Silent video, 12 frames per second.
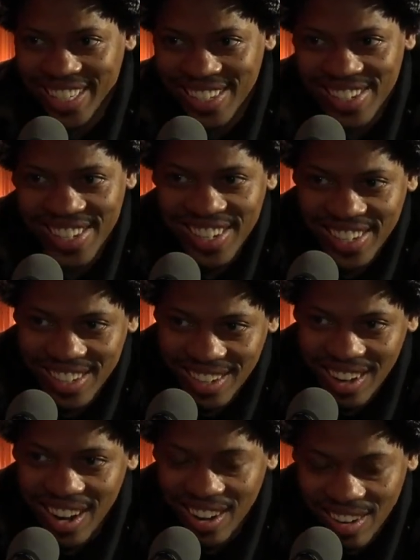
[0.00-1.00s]
Okay.
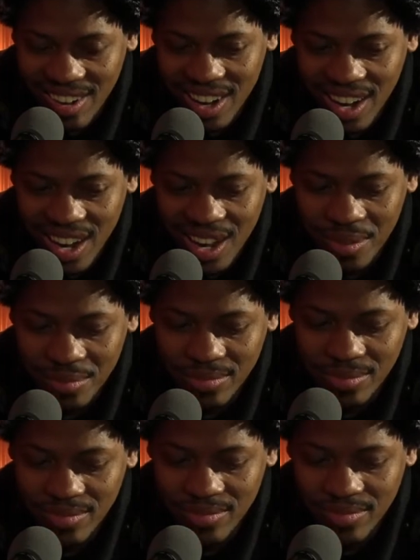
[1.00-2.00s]
Okay. Had it